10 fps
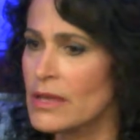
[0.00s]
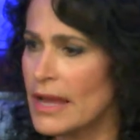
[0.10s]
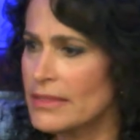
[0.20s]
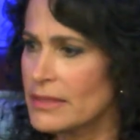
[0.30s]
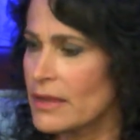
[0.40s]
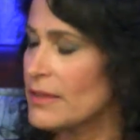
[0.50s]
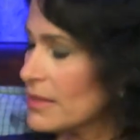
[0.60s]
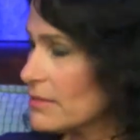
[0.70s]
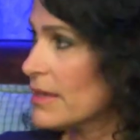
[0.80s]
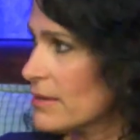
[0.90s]
I
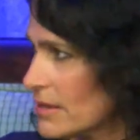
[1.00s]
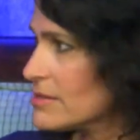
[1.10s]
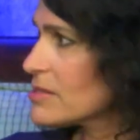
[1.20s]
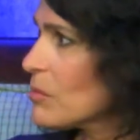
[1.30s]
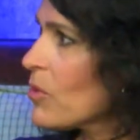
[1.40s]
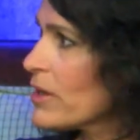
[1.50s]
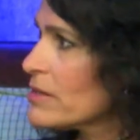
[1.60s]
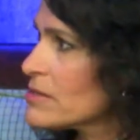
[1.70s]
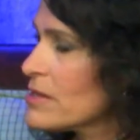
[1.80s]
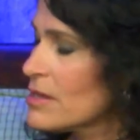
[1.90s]
think that in some
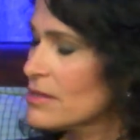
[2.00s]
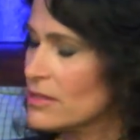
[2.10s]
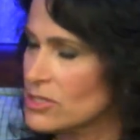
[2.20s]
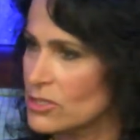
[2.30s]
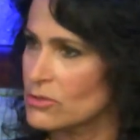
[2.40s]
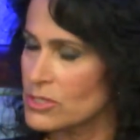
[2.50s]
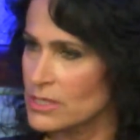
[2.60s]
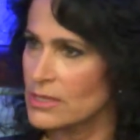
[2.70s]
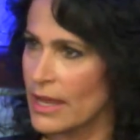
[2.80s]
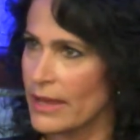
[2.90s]
ways the
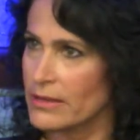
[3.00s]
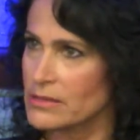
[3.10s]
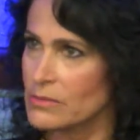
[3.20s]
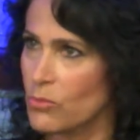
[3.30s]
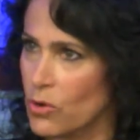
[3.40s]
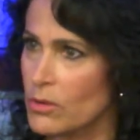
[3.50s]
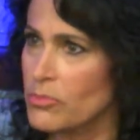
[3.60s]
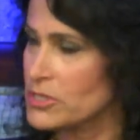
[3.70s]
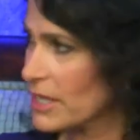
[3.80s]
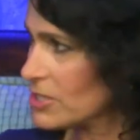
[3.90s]
DoD has more
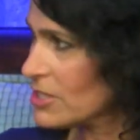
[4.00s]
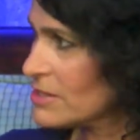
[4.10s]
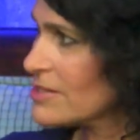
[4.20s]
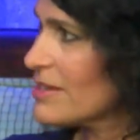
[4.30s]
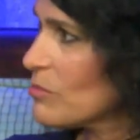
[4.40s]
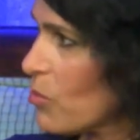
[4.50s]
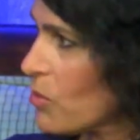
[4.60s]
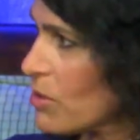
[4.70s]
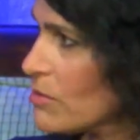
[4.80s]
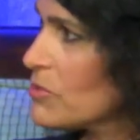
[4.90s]
protections and
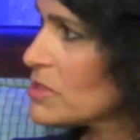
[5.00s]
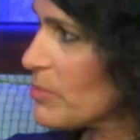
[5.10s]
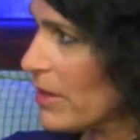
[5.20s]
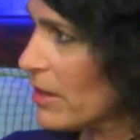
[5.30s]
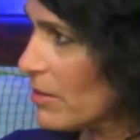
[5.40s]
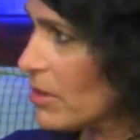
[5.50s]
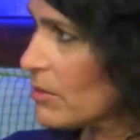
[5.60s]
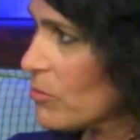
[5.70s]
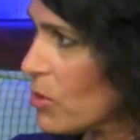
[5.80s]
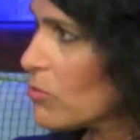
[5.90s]
more a
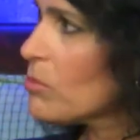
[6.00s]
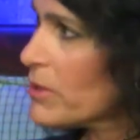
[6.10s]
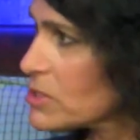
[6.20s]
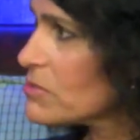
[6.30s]
more robust